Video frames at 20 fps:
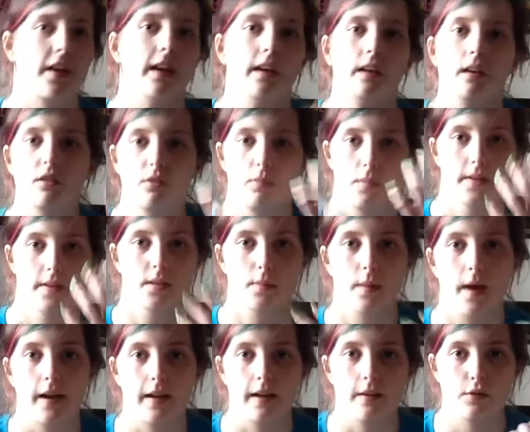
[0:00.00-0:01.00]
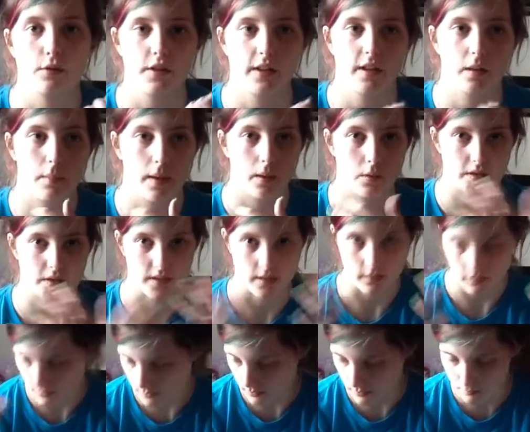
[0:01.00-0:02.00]
I love Peter Pan, everything about
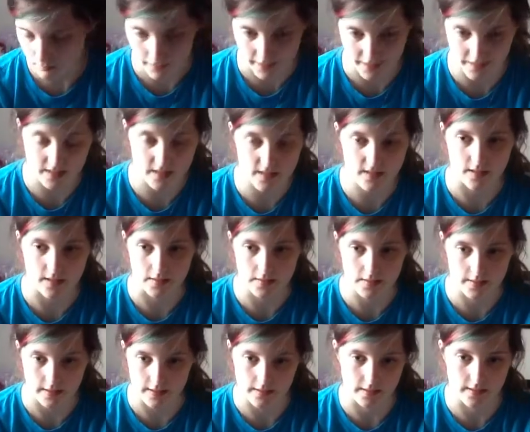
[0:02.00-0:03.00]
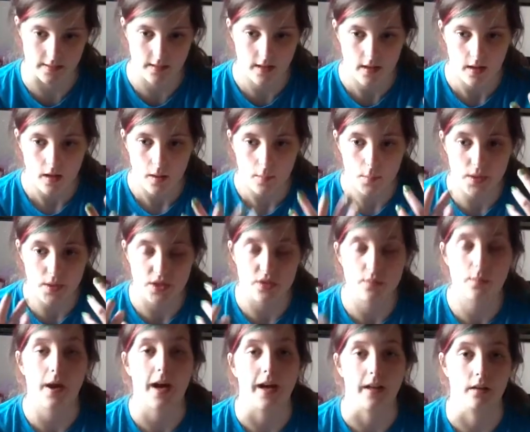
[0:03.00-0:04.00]
it. My existence is Peter
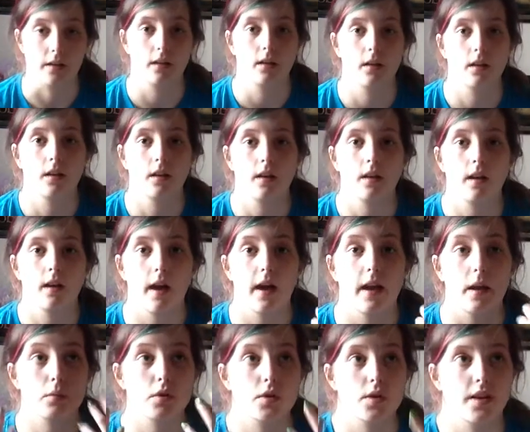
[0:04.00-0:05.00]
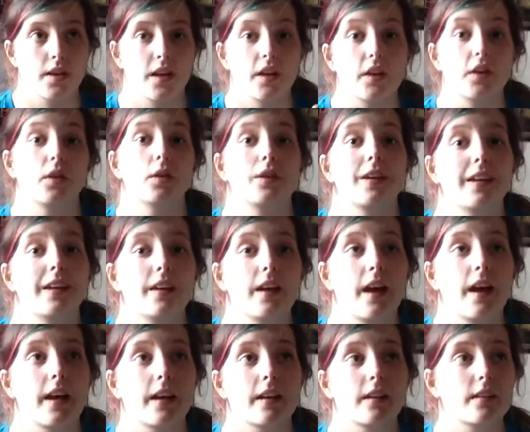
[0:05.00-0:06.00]
Pan, and I'm doing it at uni,
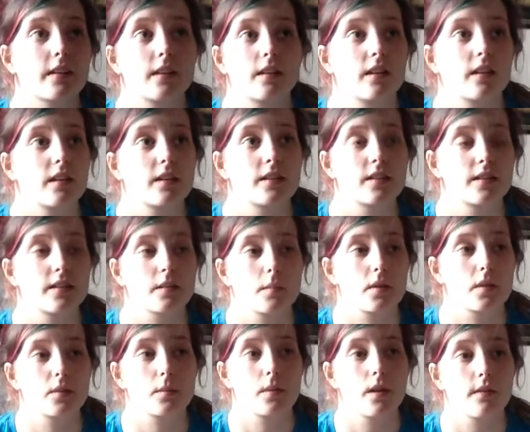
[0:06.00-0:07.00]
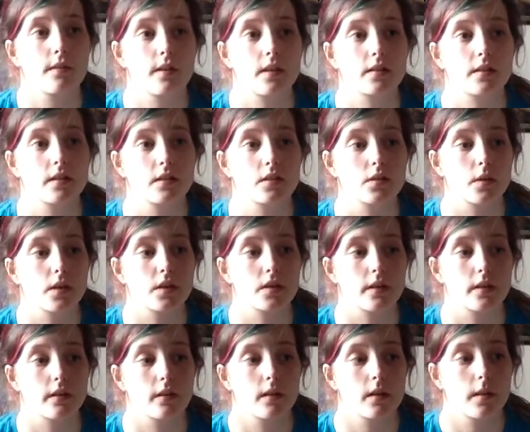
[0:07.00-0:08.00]
and it's the most perfect
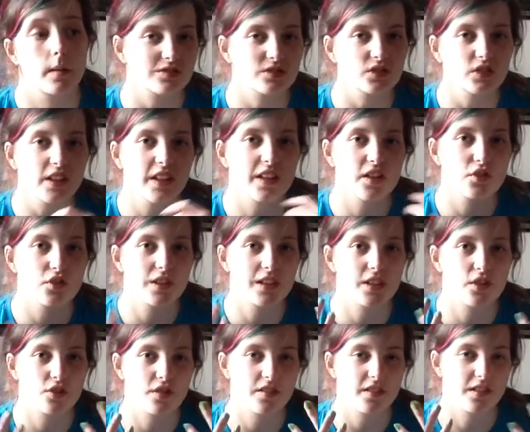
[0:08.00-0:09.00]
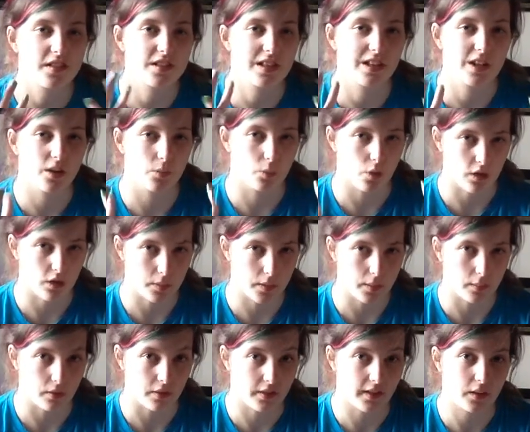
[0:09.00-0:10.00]
situation. And it's really interesting to learn what other
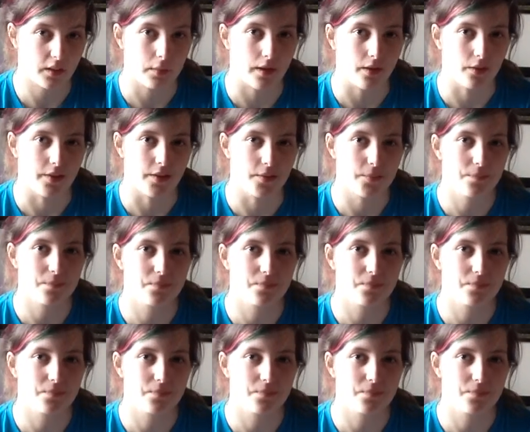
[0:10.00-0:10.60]
people think about it.